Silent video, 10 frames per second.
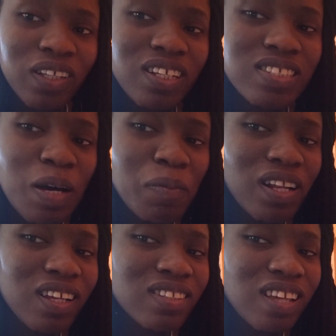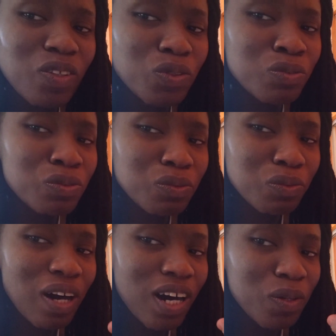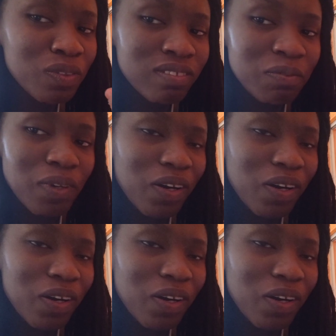And Jamala, I don't know. How,